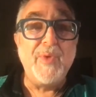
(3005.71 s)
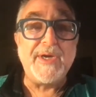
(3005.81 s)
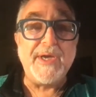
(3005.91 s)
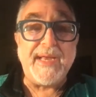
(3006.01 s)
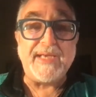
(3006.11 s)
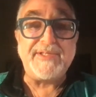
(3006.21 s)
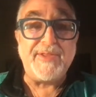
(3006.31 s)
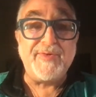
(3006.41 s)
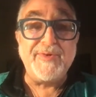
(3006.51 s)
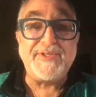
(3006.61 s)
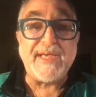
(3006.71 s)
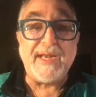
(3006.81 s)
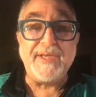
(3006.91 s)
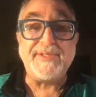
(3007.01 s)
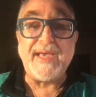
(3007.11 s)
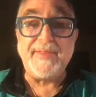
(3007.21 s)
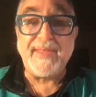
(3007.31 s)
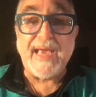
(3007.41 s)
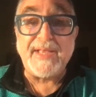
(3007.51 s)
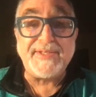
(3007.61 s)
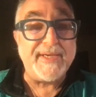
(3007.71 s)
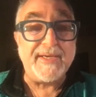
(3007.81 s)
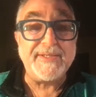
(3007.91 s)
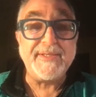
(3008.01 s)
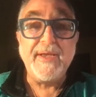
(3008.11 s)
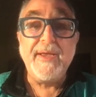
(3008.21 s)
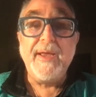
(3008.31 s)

were connected through cellars and the attics,